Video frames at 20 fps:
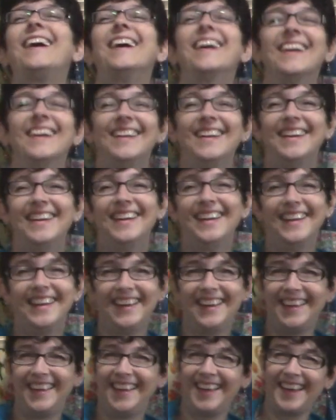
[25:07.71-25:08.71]

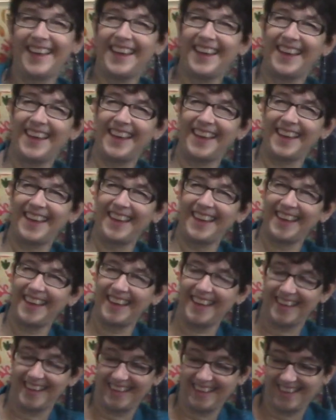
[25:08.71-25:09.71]

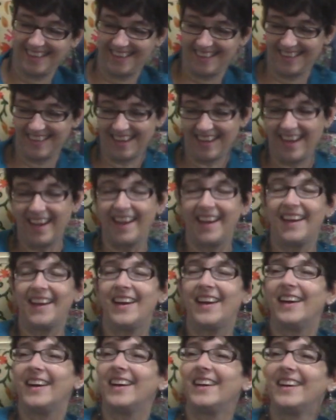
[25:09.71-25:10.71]

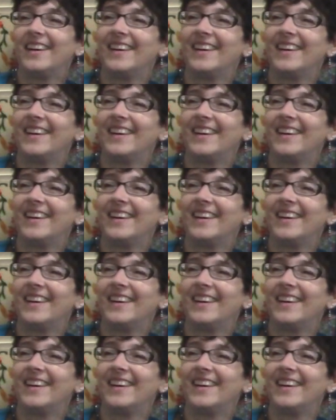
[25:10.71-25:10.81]
No words are spoken by the person on screen.